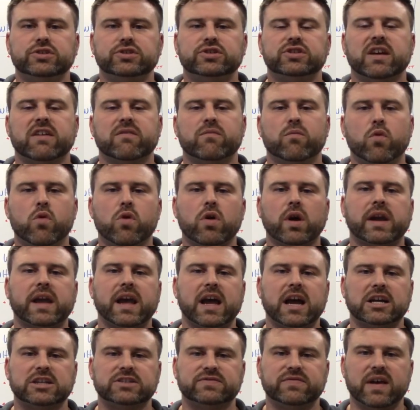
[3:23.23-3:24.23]
You should have more
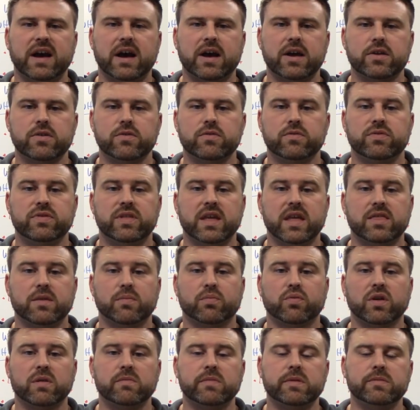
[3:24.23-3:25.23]
cash value than
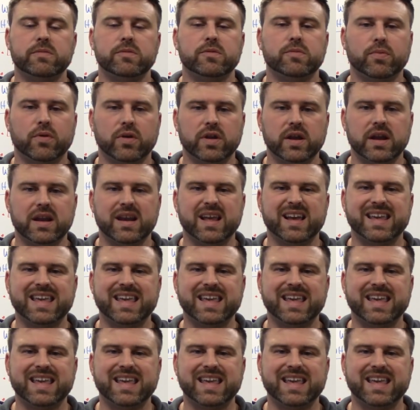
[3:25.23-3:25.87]
the premium you put in.